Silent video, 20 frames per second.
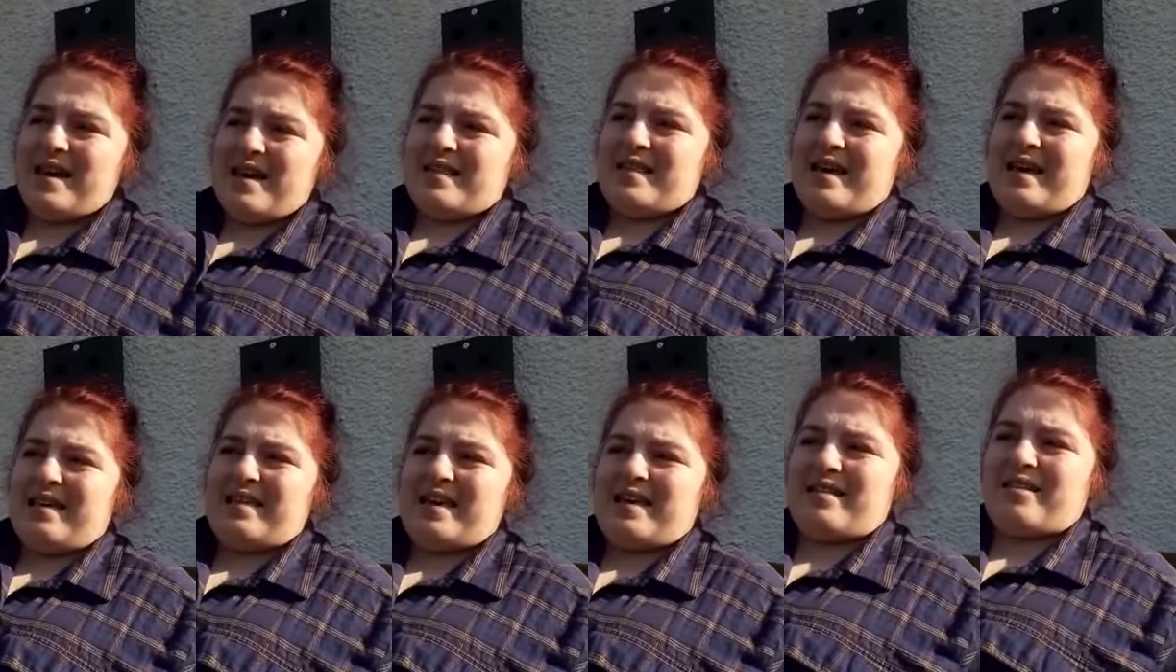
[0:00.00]
they
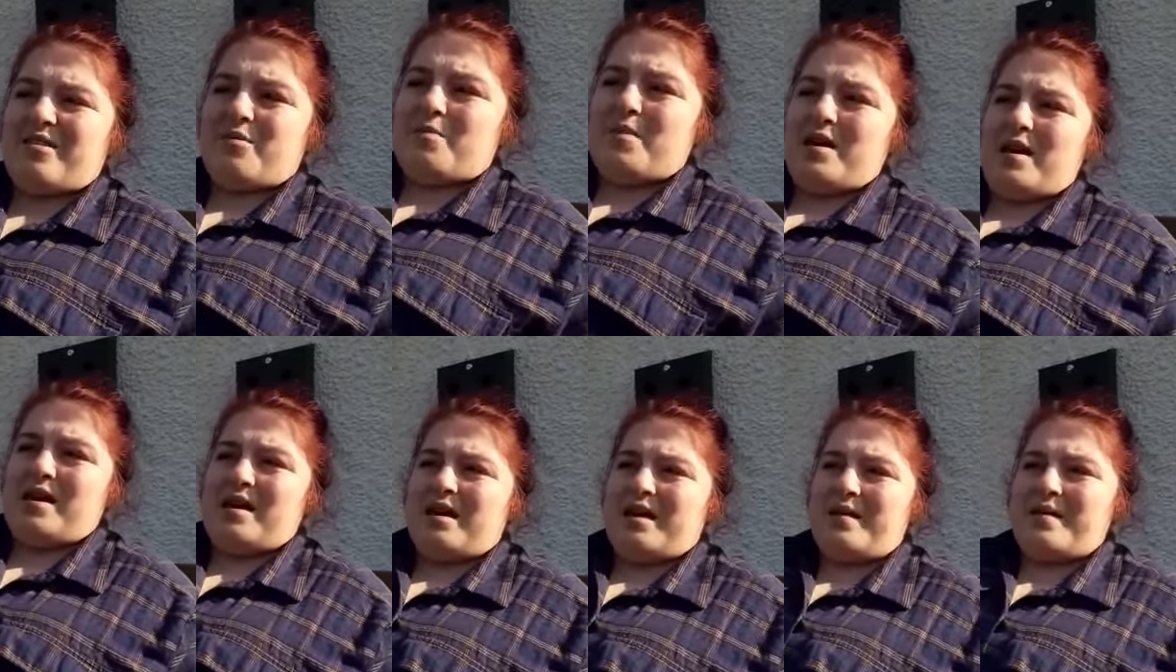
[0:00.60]
said to
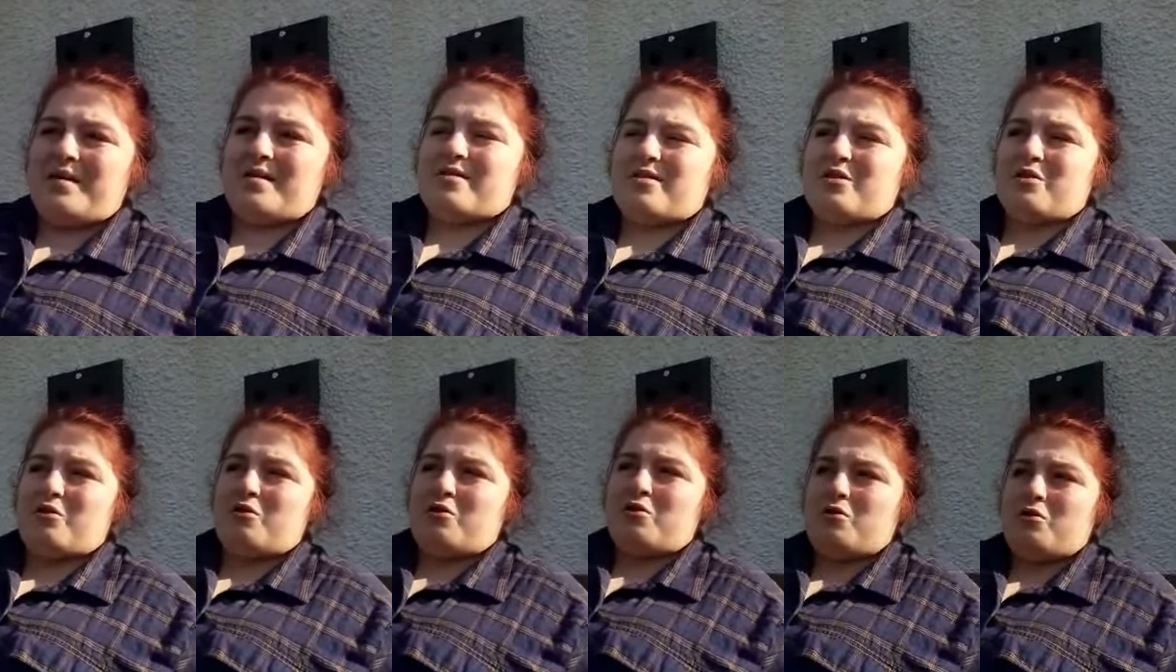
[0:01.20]
me
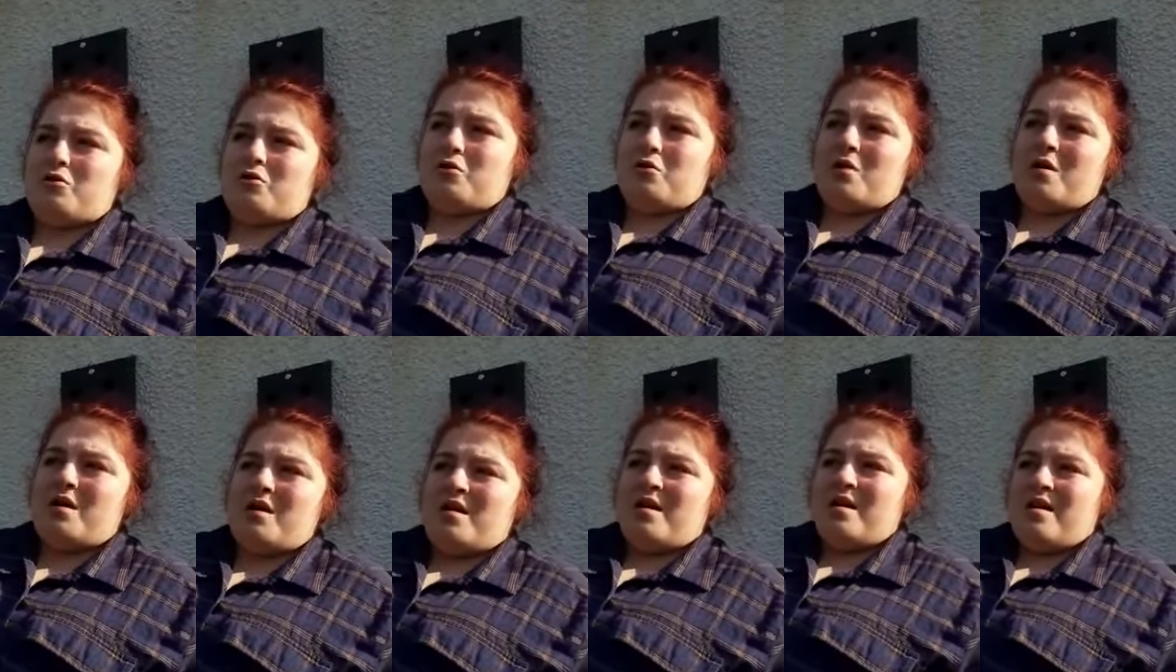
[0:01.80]
to
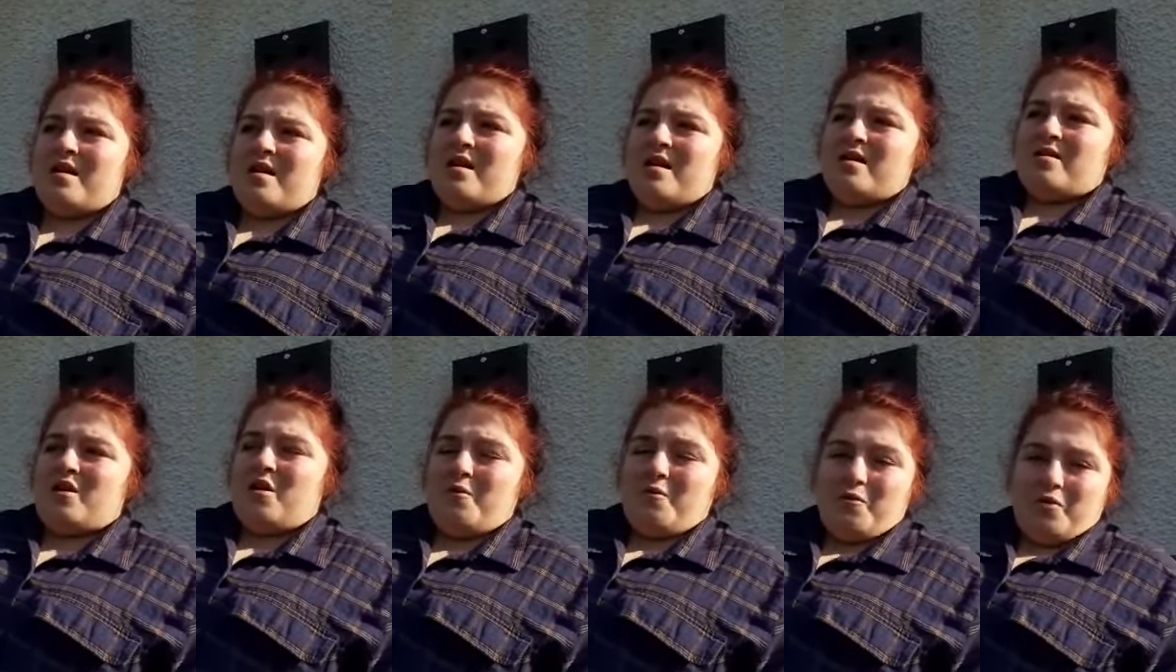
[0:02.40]

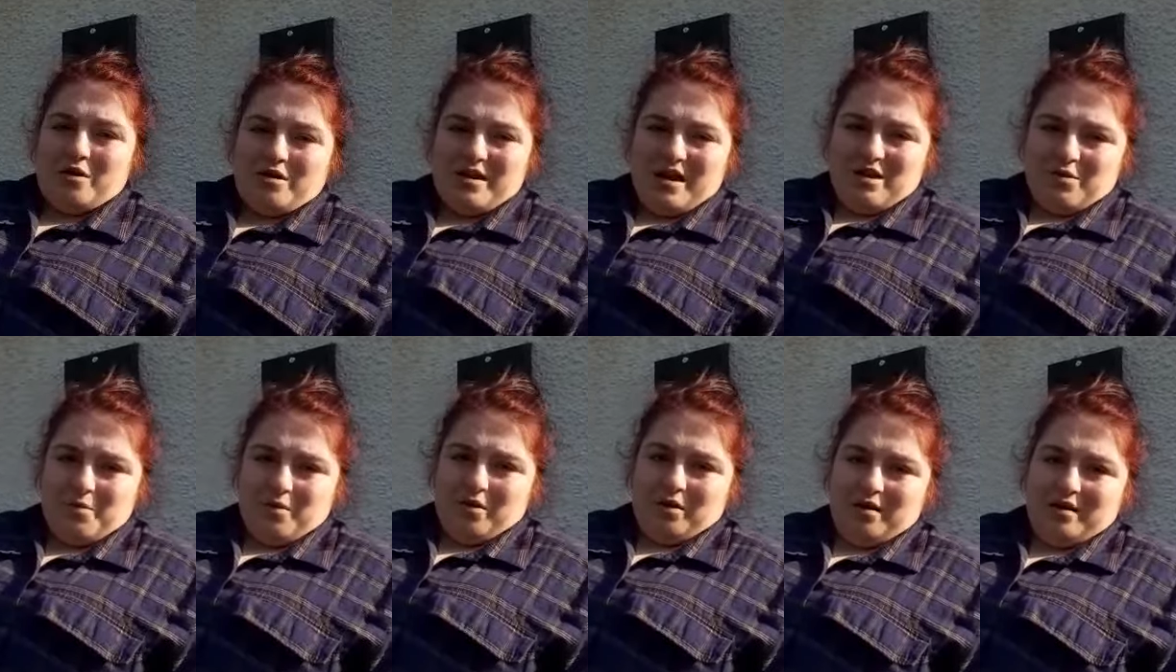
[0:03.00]
go for an
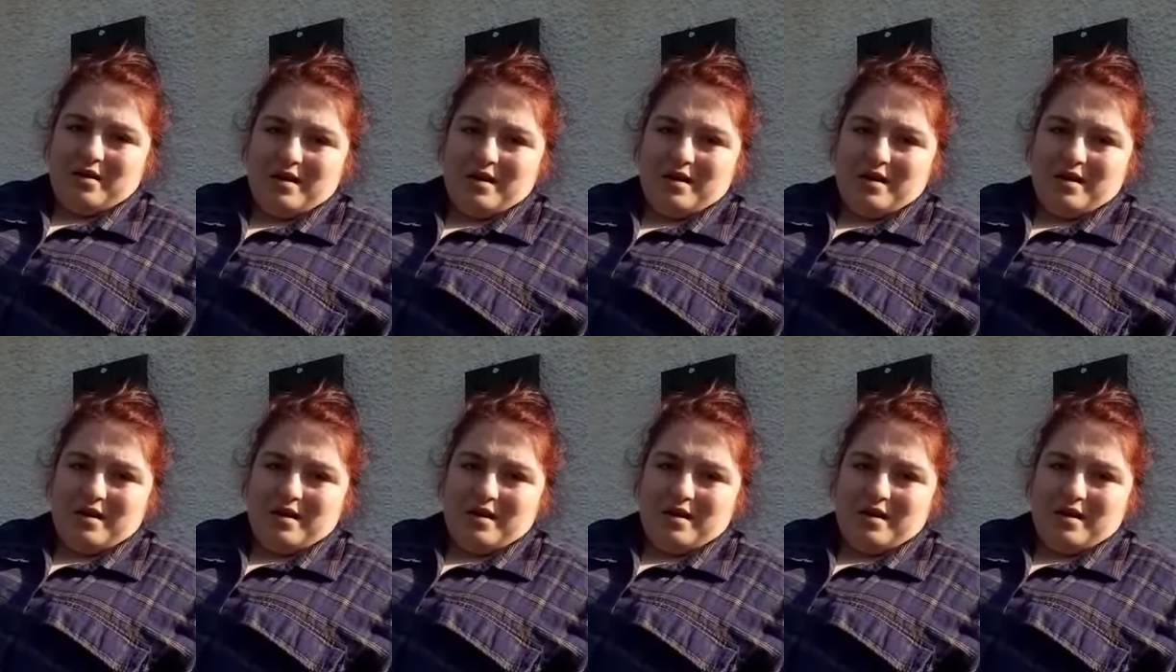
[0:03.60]
assessment.